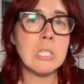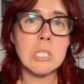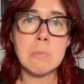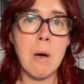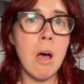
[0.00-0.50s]

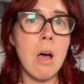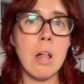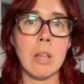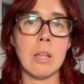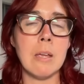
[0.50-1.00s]

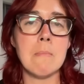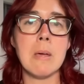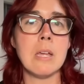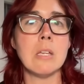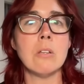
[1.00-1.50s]
small.
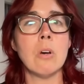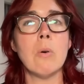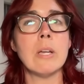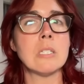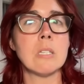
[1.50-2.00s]

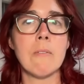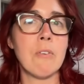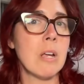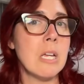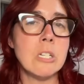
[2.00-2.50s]
It's
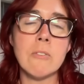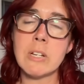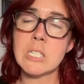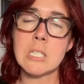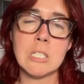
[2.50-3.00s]
for each of
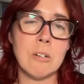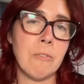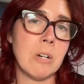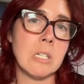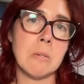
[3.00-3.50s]
us, it's
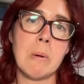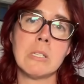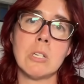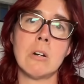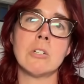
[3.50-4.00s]
different. It
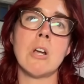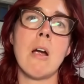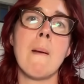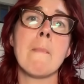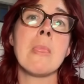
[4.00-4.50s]
depends on our
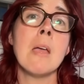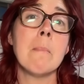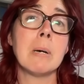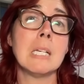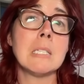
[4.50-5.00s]
chart,
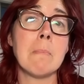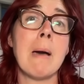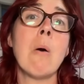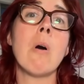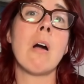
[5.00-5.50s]
but it's
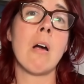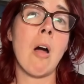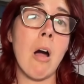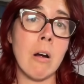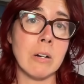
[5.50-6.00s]
about our
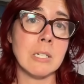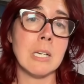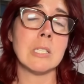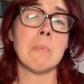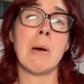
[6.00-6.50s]
heart.
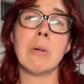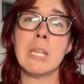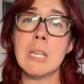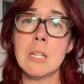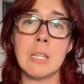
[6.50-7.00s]
It's about
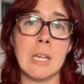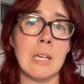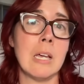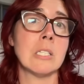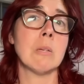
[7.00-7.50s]

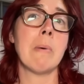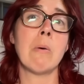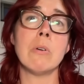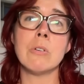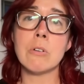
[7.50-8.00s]
healing. It's
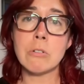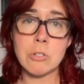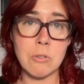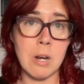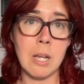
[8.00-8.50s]
about
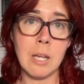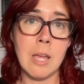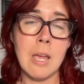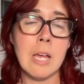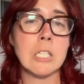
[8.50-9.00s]
nurturing.
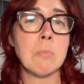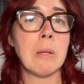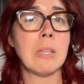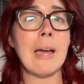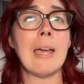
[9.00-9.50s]
It's
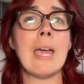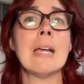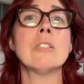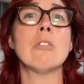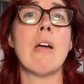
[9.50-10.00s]
about that
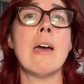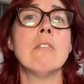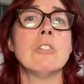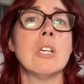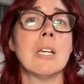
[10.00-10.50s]
Cancer
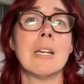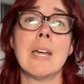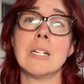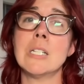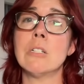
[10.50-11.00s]
energy
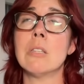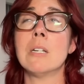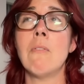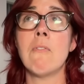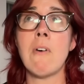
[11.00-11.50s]
connecting to the
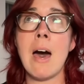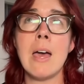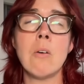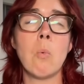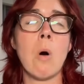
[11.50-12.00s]

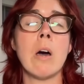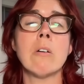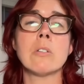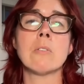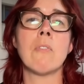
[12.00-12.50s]
divine
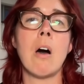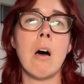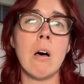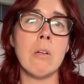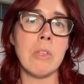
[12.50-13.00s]
waters of
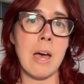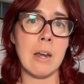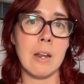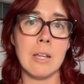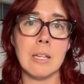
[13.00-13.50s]
all
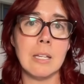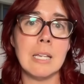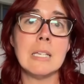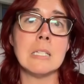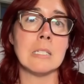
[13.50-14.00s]
that
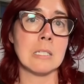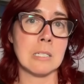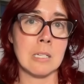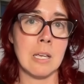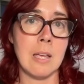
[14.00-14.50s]
is,